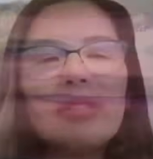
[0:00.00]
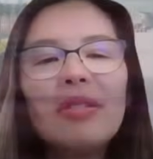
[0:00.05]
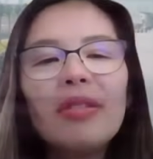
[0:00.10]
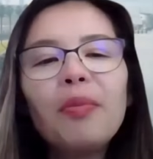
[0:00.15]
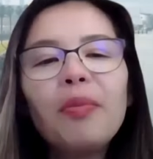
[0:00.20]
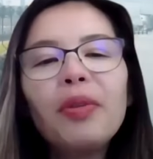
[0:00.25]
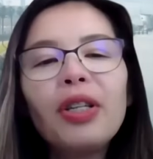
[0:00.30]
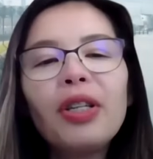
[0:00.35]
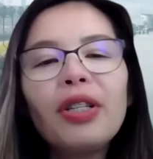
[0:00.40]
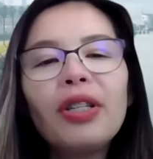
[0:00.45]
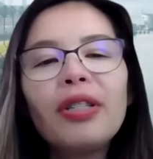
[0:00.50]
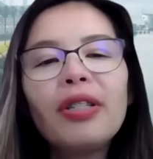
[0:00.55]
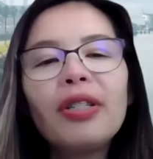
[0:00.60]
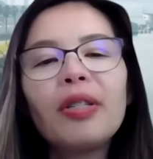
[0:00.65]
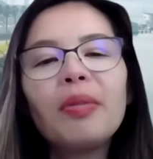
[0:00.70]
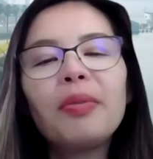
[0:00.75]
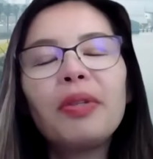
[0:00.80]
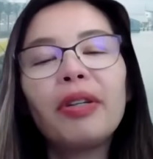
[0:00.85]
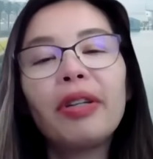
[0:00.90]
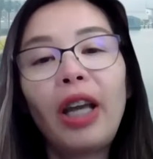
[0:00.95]
The simulation
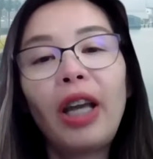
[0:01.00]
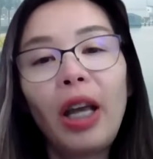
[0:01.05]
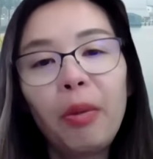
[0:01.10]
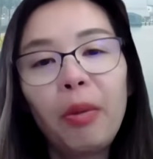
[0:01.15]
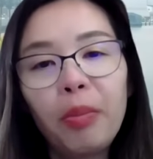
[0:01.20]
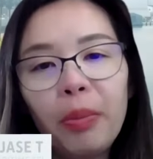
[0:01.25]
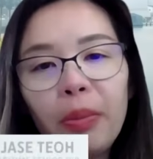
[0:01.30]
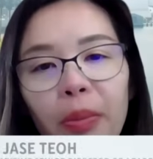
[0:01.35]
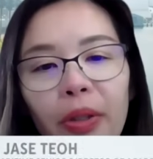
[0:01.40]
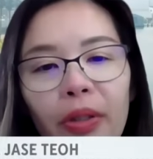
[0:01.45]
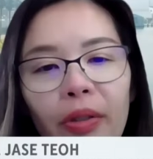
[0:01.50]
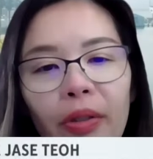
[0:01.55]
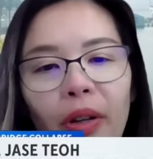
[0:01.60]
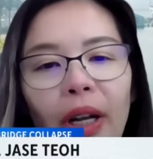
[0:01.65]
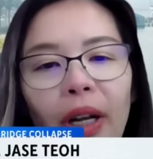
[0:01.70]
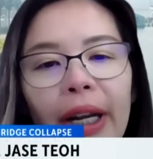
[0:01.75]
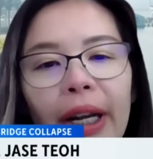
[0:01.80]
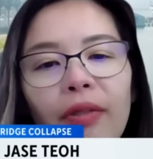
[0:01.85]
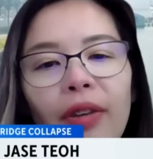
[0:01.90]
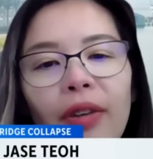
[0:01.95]
systems are capable,
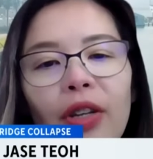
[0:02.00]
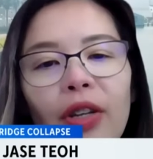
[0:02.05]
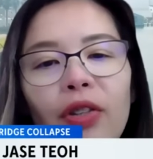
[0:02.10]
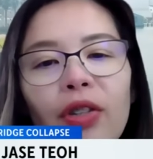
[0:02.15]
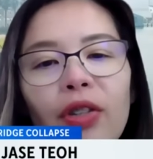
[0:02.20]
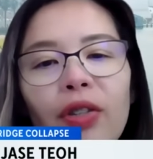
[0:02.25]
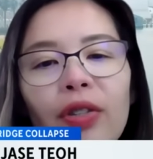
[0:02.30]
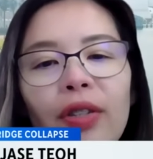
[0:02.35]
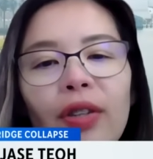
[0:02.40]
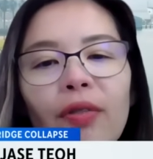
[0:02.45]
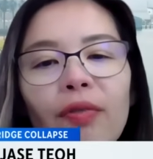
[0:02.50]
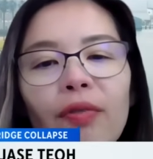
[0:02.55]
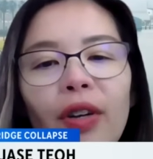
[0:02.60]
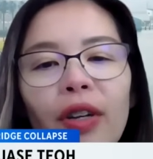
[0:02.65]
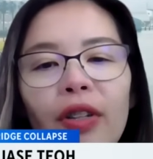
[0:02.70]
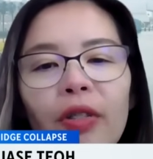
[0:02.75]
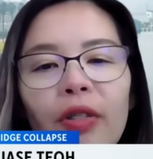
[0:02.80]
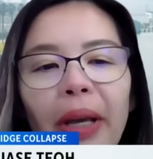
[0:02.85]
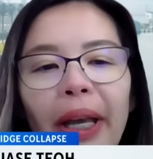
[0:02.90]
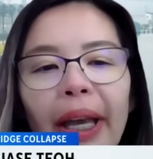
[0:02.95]
right, of introducing
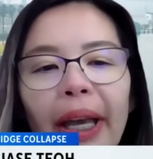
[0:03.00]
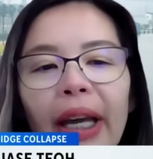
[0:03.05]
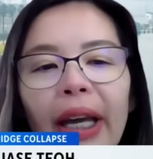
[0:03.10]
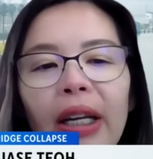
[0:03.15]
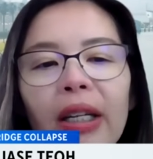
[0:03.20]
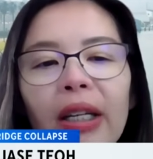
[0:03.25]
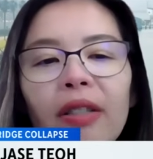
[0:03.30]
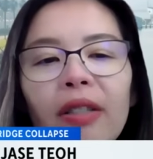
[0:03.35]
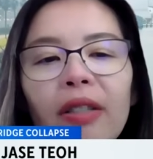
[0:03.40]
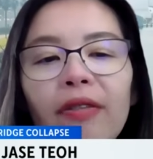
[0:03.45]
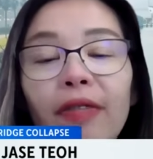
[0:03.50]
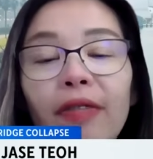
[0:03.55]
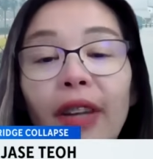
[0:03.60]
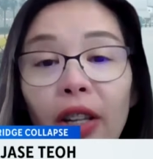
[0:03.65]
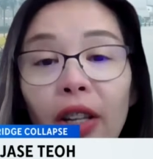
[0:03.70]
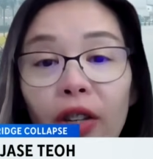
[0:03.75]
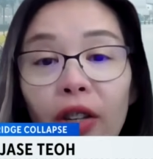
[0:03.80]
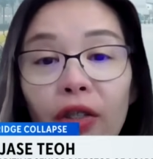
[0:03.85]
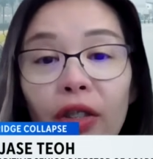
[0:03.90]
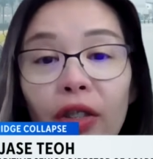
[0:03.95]
various mechanical
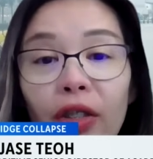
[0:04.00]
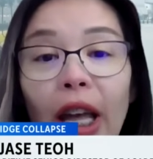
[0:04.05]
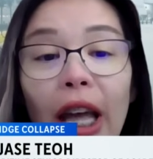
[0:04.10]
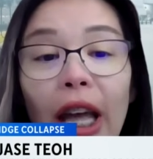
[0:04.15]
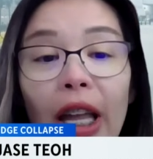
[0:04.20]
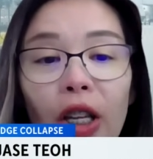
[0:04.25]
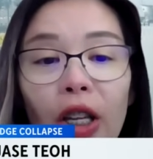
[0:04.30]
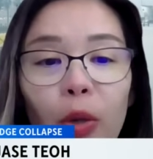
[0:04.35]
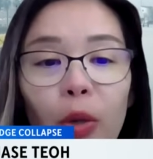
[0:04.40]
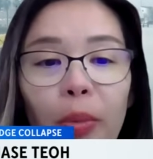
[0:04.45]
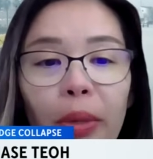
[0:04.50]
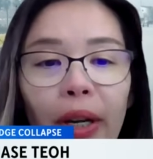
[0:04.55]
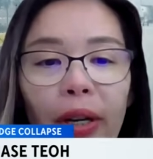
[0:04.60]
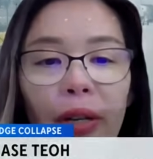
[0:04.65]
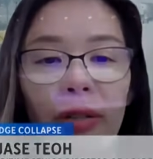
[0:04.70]
failures and human